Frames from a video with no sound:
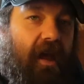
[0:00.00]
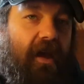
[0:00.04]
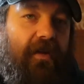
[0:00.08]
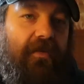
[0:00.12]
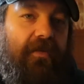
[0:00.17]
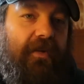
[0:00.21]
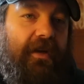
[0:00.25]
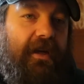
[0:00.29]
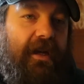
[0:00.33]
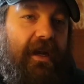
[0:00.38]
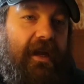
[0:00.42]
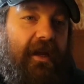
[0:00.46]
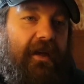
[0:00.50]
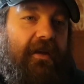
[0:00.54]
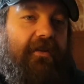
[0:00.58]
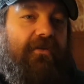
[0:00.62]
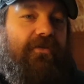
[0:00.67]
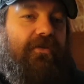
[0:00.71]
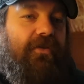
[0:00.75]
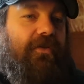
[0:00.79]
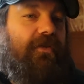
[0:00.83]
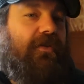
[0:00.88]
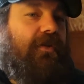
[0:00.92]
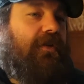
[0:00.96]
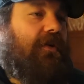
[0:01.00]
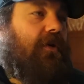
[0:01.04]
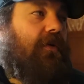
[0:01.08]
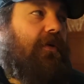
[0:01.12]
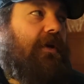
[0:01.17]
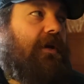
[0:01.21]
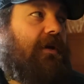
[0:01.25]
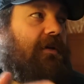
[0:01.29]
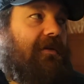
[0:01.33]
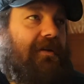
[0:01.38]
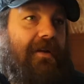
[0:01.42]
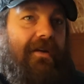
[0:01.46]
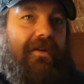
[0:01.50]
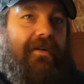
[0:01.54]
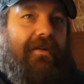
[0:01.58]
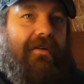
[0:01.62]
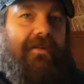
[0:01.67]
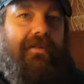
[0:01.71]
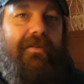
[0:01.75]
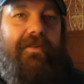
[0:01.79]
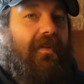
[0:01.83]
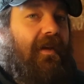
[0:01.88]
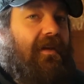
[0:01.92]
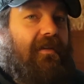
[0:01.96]
every day just to go get
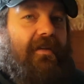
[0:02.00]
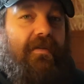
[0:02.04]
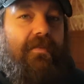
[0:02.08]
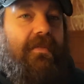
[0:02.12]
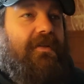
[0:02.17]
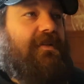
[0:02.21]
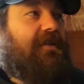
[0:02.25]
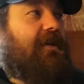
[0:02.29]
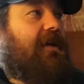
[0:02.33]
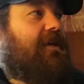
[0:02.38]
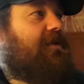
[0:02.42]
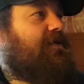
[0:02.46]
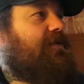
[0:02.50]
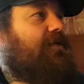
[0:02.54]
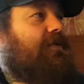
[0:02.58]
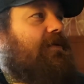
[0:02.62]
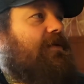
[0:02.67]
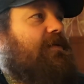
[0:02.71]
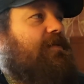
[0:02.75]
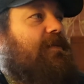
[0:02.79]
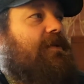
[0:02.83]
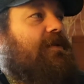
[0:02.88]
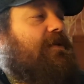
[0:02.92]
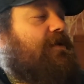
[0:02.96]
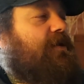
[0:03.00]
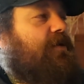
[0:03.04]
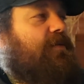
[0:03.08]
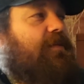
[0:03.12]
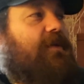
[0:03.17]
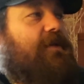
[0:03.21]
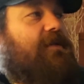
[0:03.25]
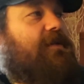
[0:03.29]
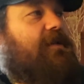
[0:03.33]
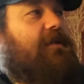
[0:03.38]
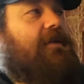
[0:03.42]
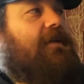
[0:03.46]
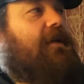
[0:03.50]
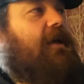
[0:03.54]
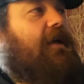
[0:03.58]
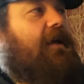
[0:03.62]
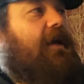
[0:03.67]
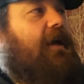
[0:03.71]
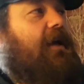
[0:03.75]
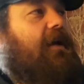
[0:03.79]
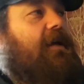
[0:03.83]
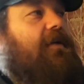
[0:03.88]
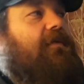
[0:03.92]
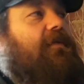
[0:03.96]
dinner. Lately, my schedule has been so busy that I
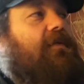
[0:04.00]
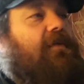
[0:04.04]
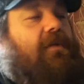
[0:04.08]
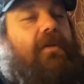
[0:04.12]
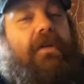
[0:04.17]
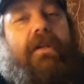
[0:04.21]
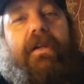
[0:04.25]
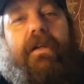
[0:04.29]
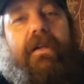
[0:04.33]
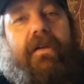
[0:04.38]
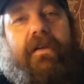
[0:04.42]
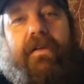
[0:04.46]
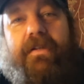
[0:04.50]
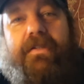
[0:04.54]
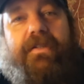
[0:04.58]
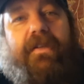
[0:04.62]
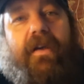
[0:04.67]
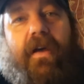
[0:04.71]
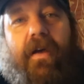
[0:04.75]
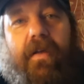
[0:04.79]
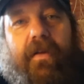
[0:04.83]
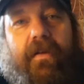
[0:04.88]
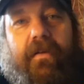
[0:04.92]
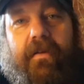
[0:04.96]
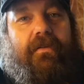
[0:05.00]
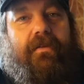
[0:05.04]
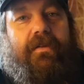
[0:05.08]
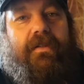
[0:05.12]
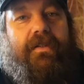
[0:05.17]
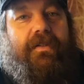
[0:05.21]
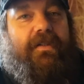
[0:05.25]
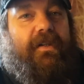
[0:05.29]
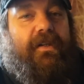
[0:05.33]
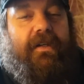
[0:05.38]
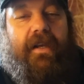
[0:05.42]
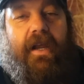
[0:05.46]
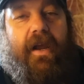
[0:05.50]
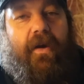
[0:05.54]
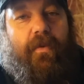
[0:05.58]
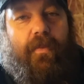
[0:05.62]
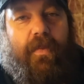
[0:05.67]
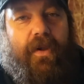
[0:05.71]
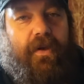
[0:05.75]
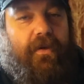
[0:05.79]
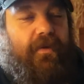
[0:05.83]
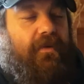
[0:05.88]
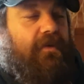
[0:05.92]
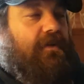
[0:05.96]
can't even really get a solid sit down
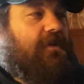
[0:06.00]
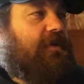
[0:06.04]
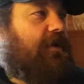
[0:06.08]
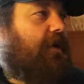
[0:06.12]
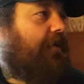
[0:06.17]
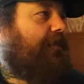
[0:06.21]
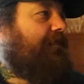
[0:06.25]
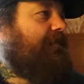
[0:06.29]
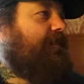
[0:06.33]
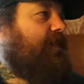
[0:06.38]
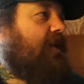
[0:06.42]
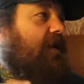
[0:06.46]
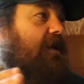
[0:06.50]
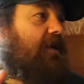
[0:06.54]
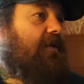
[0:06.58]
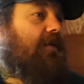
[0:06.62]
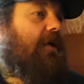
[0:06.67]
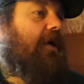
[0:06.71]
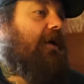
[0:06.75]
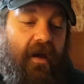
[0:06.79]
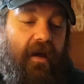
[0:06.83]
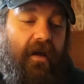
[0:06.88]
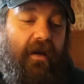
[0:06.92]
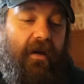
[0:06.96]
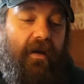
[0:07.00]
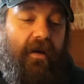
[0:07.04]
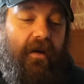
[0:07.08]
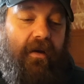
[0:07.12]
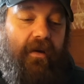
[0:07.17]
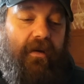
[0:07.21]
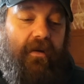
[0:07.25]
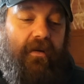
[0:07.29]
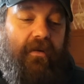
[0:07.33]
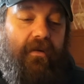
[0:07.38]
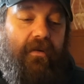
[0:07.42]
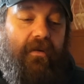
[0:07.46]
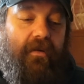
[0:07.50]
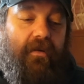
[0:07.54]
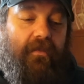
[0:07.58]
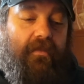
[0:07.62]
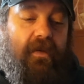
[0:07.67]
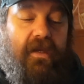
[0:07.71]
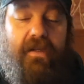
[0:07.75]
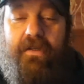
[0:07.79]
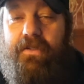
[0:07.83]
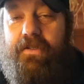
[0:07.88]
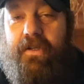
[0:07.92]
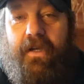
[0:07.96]
meal. So anyway, uh,
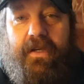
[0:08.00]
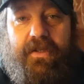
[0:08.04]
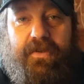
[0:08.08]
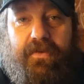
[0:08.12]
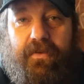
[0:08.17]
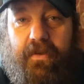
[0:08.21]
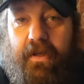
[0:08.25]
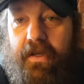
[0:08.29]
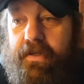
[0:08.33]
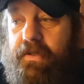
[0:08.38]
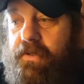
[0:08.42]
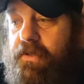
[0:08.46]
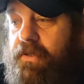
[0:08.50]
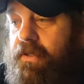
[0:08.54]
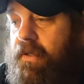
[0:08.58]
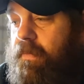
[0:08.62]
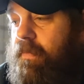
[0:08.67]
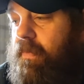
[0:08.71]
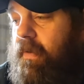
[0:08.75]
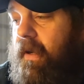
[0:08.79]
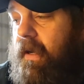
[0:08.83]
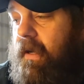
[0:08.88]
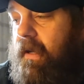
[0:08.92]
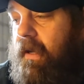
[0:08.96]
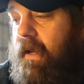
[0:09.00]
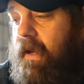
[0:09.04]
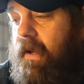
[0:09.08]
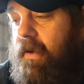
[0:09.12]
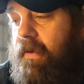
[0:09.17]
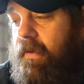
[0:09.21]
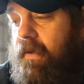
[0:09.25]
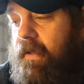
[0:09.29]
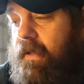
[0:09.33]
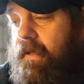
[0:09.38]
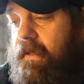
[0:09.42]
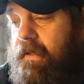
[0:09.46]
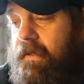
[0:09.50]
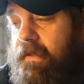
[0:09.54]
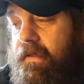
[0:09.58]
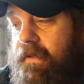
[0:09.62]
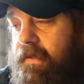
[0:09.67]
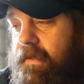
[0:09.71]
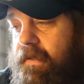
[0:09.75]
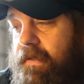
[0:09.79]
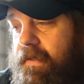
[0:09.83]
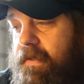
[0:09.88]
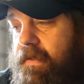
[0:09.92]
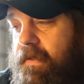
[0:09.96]
me and Jay's relationship right now
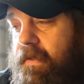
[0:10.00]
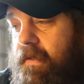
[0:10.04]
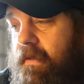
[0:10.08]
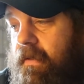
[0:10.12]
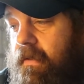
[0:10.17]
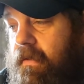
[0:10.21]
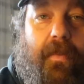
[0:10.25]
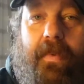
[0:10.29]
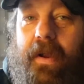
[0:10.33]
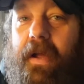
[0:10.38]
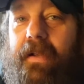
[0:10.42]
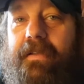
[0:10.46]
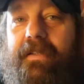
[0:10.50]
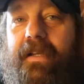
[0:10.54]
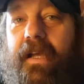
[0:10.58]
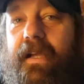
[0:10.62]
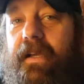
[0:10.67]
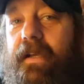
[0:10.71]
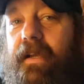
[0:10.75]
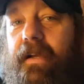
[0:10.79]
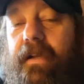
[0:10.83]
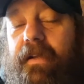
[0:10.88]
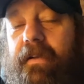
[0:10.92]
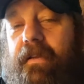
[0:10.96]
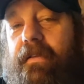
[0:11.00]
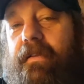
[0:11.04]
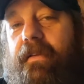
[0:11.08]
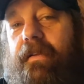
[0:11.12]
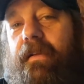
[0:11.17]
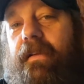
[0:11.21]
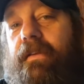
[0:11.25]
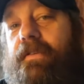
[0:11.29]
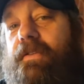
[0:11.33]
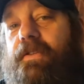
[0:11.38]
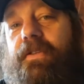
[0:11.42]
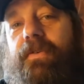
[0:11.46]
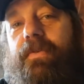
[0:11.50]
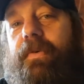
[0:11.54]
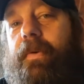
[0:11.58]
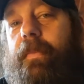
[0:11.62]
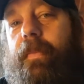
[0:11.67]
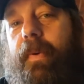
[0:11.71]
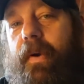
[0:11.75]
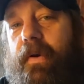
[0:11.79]
is I'm not taking anything he's doing